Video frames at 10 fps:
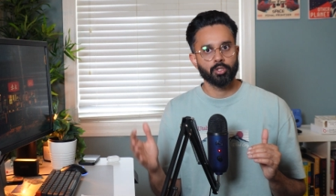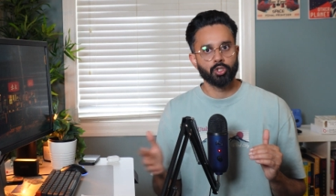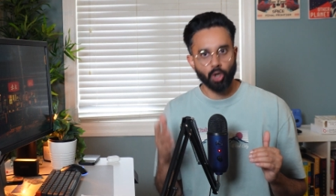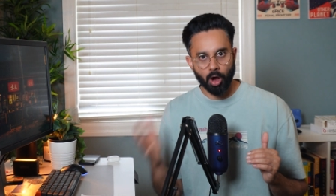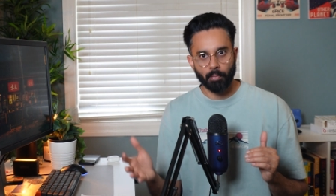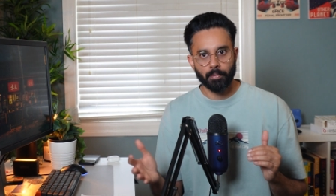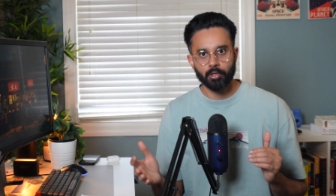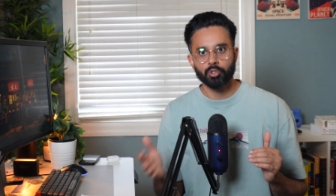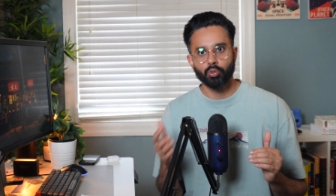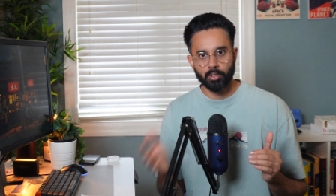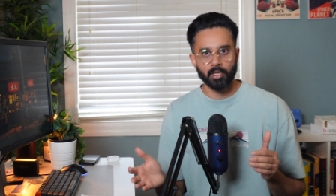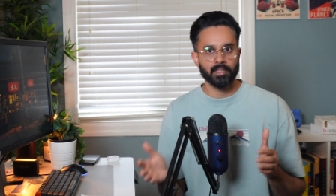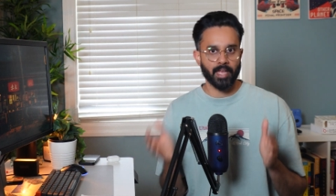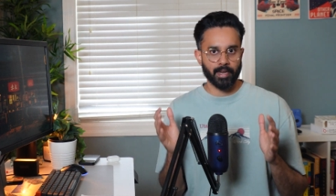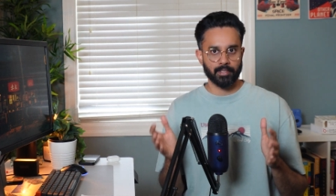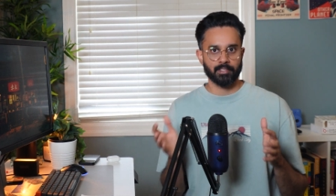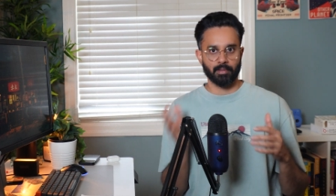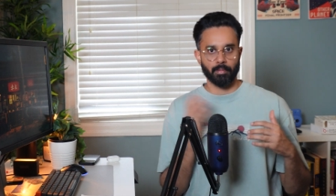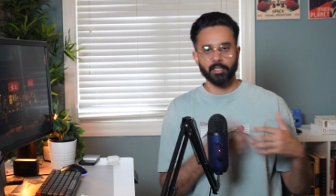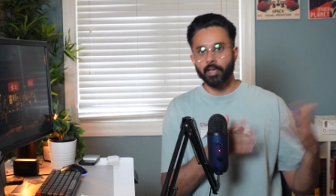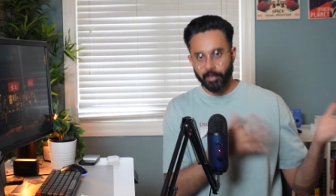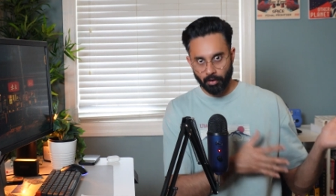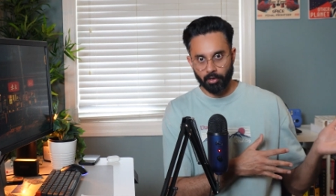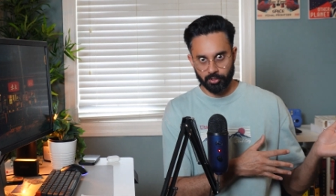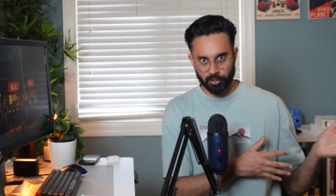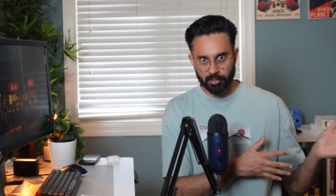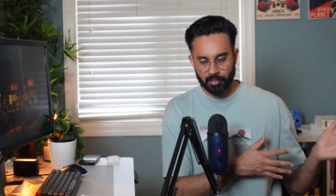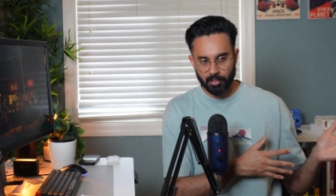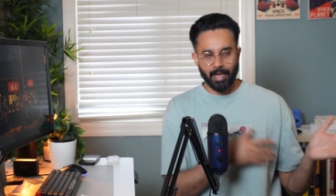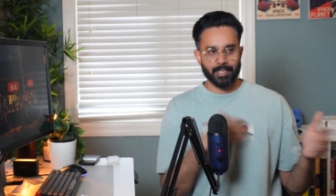job sooner than some other technologies.